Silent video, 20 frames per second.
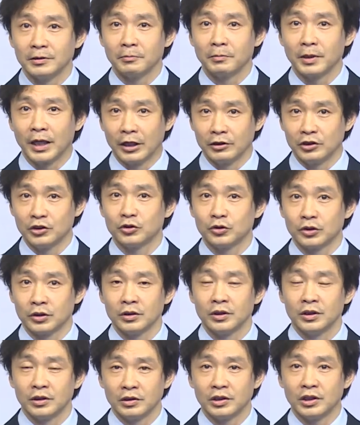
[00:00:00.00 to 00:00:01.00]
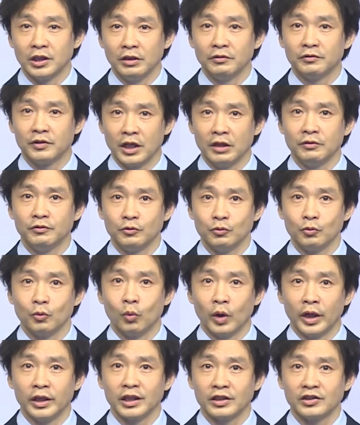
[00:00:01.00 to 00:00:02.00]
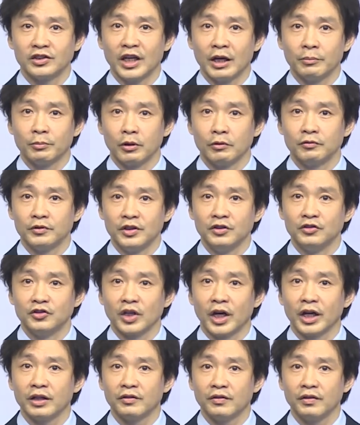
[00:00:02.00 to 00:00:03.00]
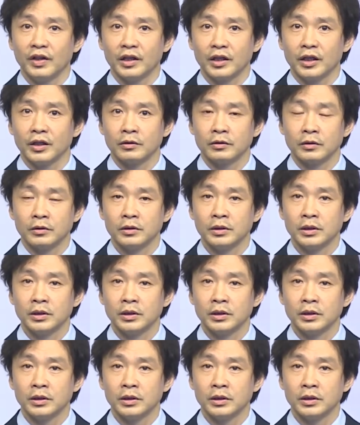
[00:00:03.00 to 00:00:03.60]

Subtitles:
but I just gave you one example of design thinking.